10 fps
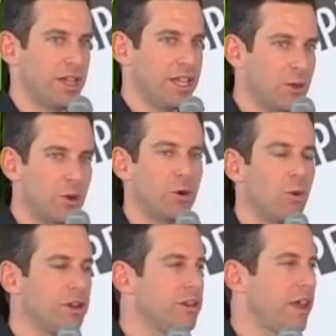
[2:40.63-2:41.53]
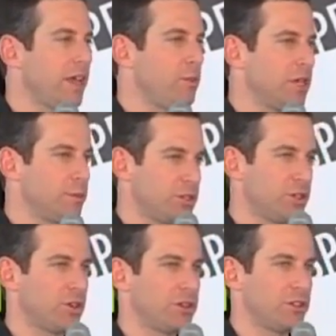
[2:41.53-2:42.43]
It will one day be
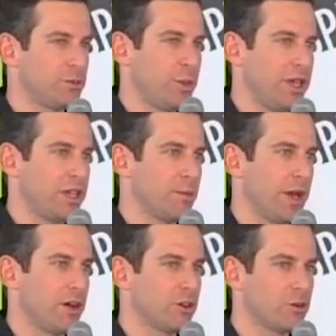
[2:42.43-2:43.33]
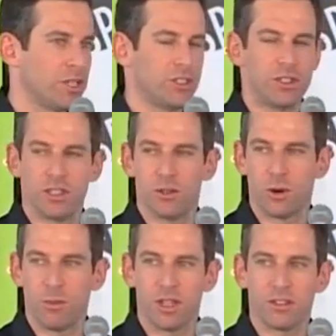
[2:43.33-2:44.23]
absurd to speak about Christian
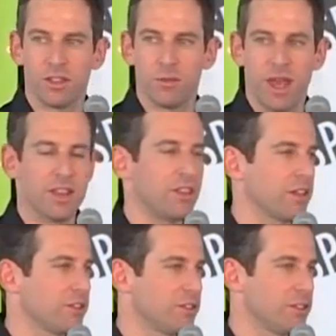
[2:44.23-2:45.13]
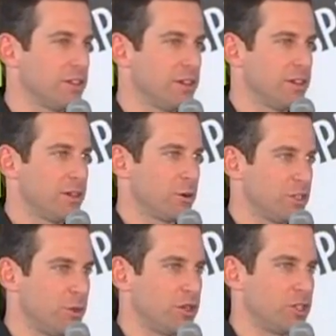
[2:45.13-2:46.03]
or Muslim ethics or
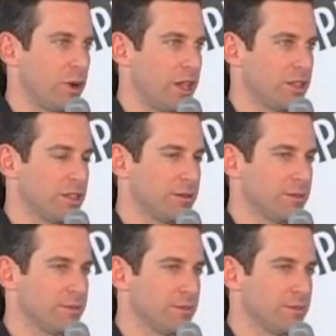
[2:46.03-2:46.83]
spirituality.